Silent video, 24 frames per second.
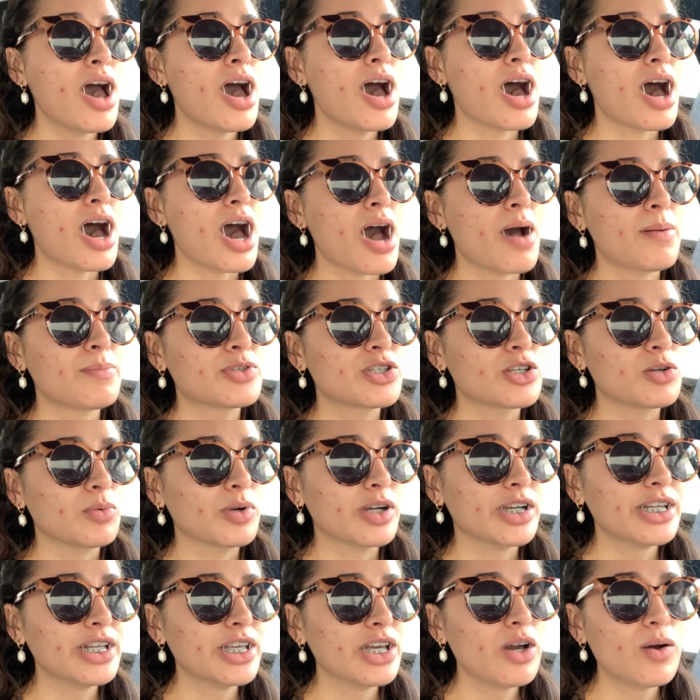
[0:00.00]
Um, so we're
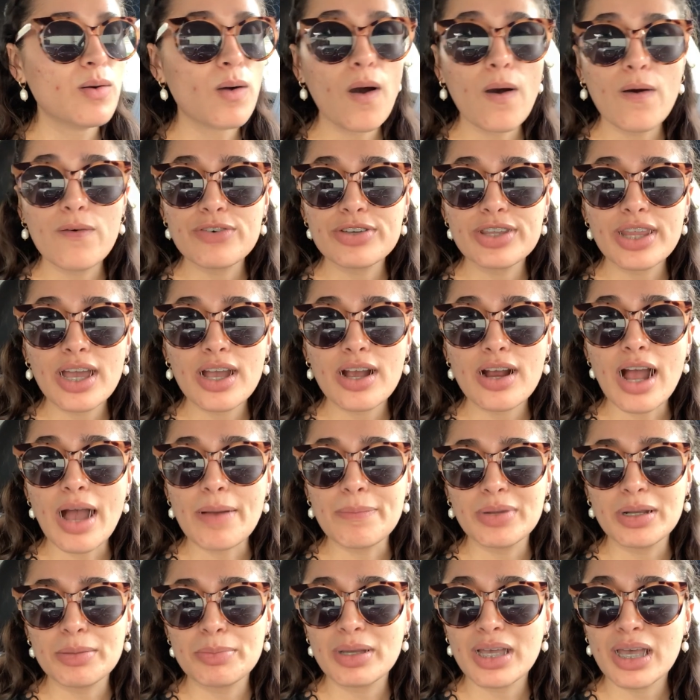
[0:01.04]
gonna go over there. I'm
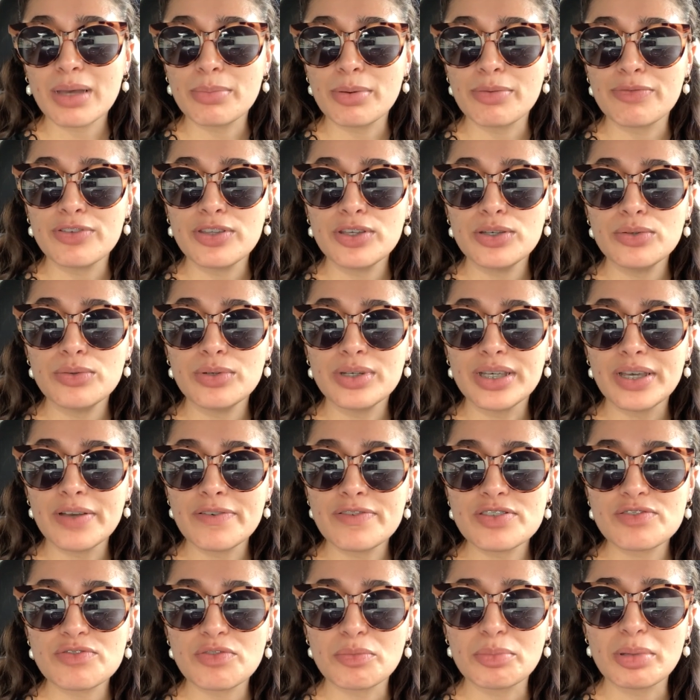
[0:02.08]
gonna pick up a few
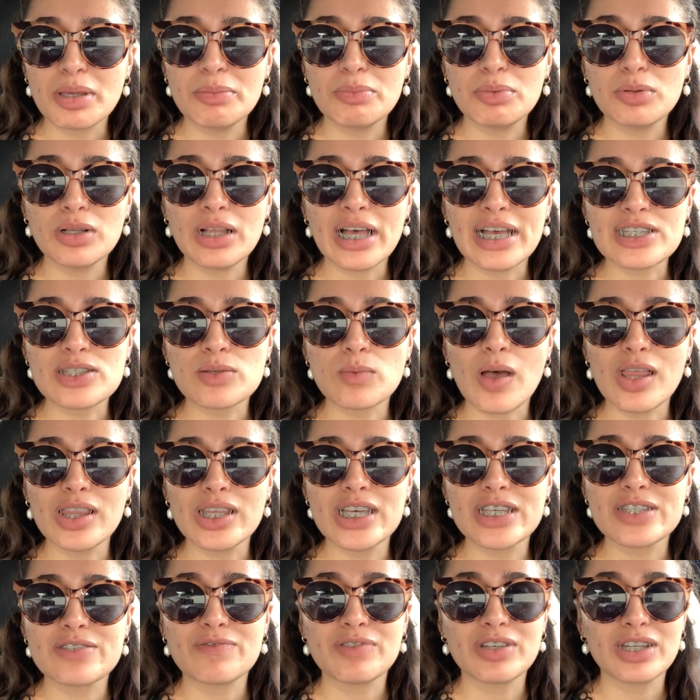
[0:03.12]
gifts for people as well
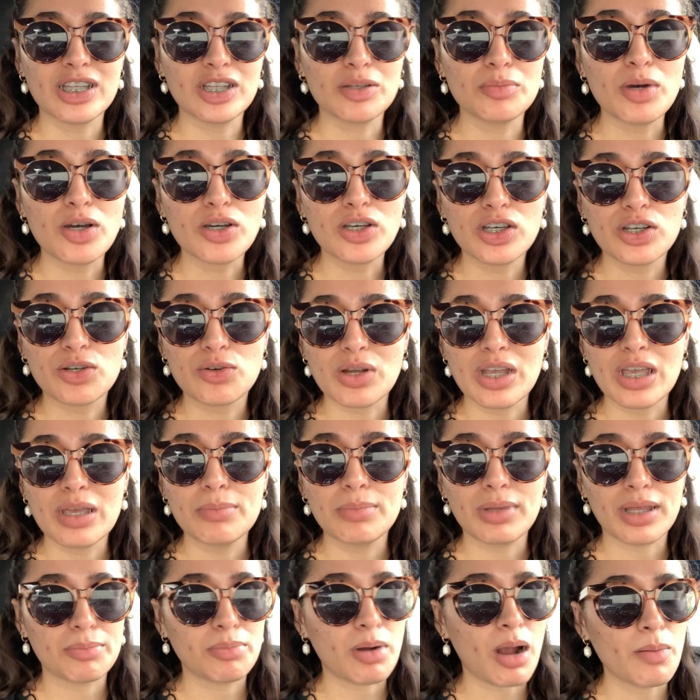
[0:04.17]
as vanilla mocha cream,
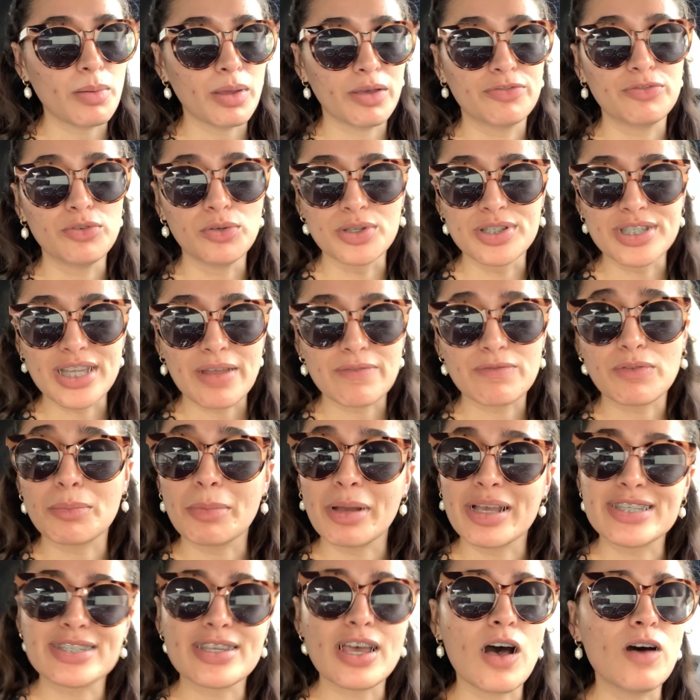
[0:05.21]
like probably a full set for
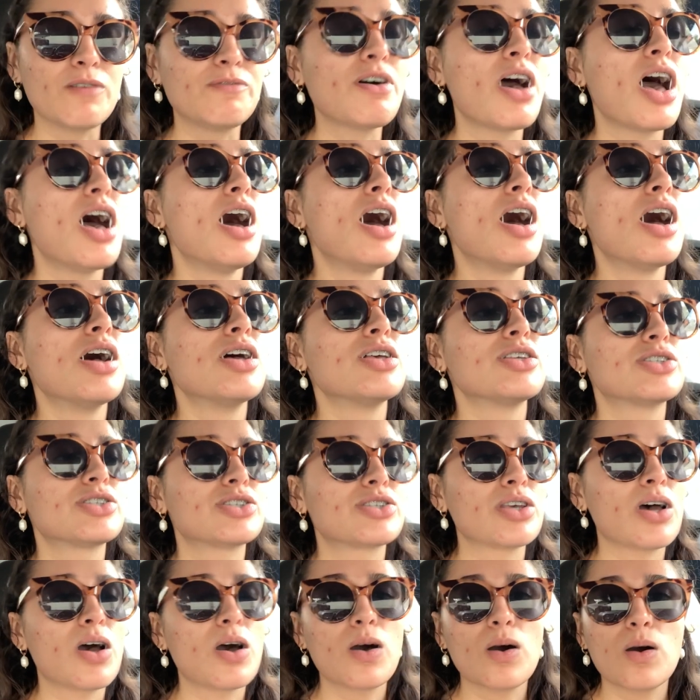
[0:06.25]
myself.
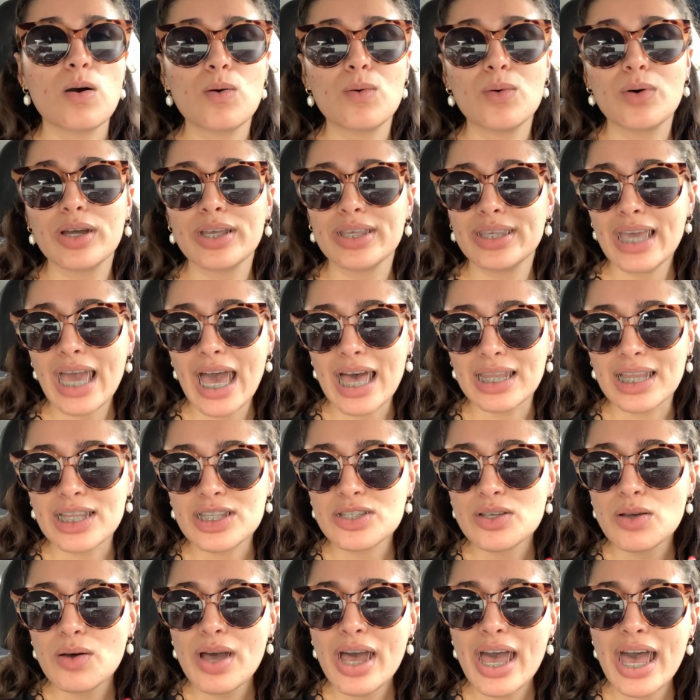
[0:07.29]
So yeah, let's
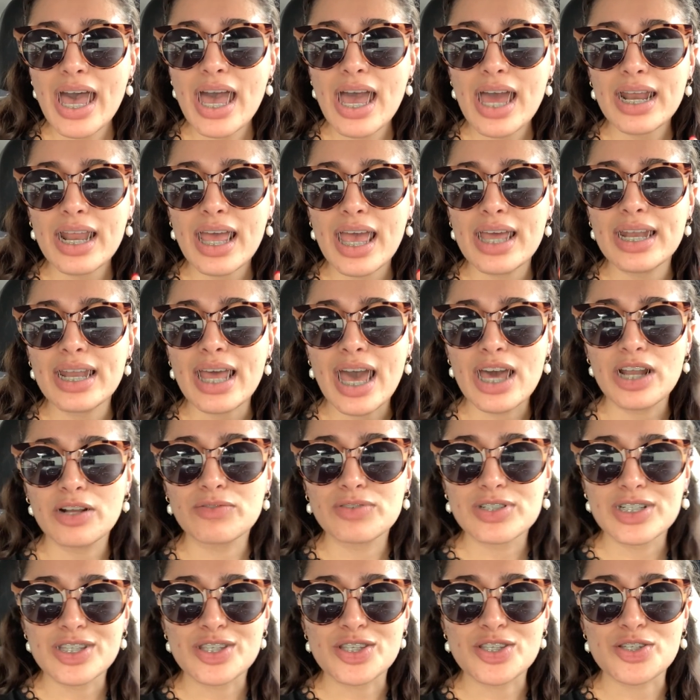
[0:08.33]
go ahead and head over
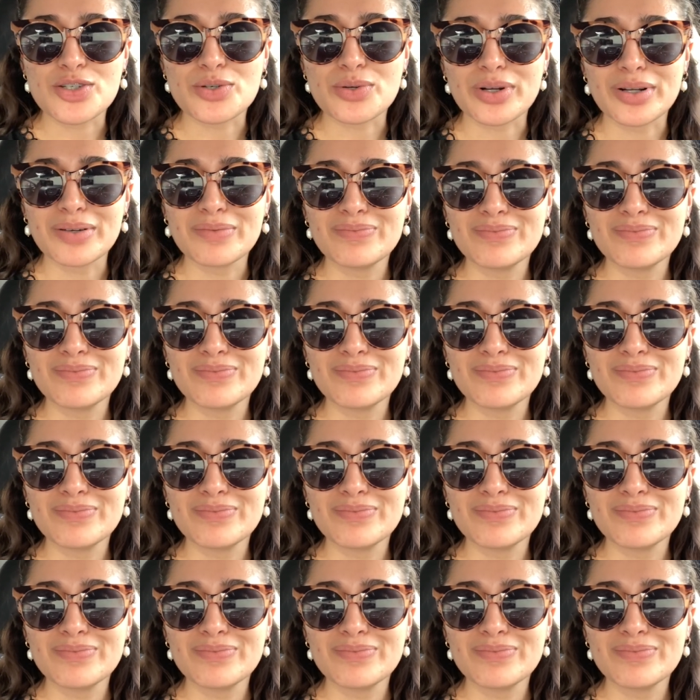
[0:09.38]
to the store.